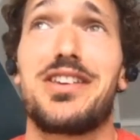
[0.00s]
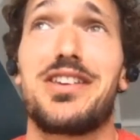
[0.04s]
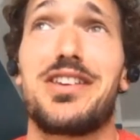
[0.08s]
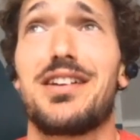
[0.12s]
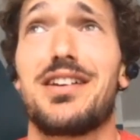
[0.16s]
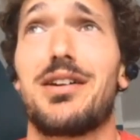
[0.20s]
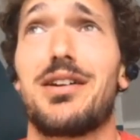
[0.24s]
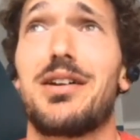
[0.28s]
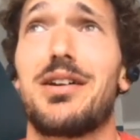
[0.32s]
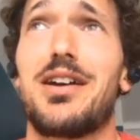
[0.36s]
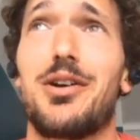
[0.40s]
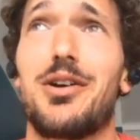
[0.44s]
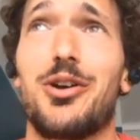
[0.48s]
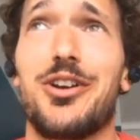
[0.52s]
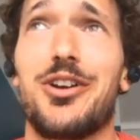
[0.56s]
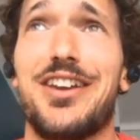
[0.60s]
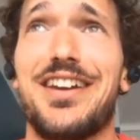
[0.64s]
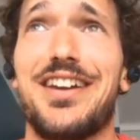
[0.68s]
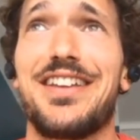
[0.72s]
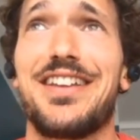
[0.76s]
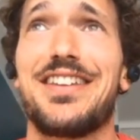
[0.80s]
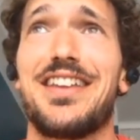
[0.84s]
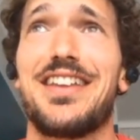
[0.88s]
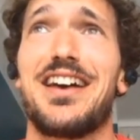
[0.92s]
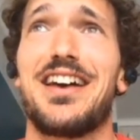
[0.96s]
here
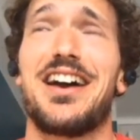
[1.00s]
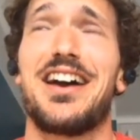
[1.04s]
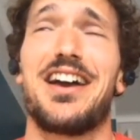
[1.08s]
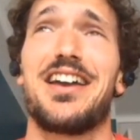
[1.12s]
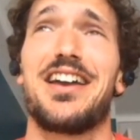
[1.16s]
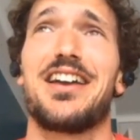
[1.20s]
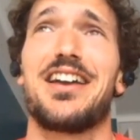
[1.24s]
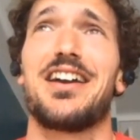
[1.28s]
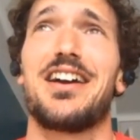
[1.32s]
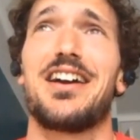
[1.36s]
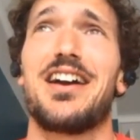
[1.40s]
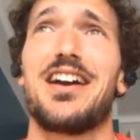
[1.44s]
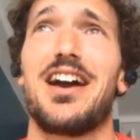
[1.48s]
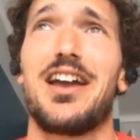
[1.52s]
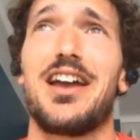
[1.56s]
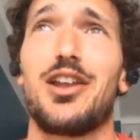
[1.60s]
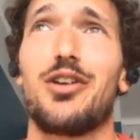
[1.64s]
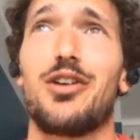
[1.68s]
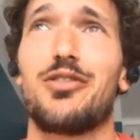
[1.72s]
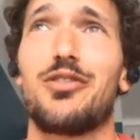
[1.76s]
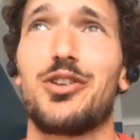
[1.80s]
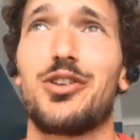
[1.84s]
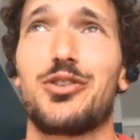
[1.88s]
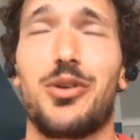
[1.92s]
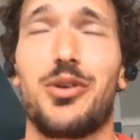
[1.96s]
again, I
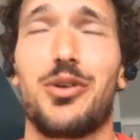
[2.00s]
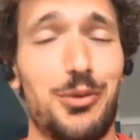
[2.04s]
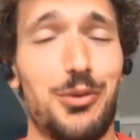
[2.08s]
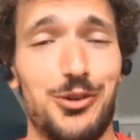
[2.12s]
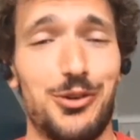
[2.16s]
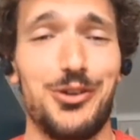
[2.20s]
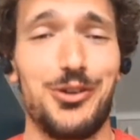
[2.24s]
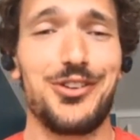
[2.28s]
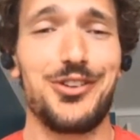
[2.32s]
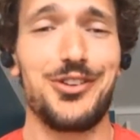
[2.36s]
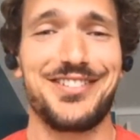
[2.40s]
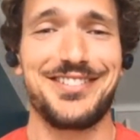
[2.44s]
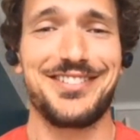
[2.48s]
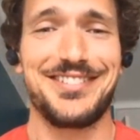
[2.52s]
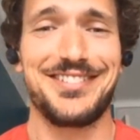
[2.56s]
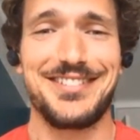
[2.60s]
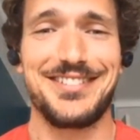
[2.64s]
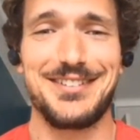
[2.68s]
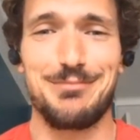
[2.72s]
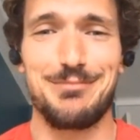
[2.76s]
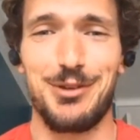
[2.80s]
love entrepreneurs,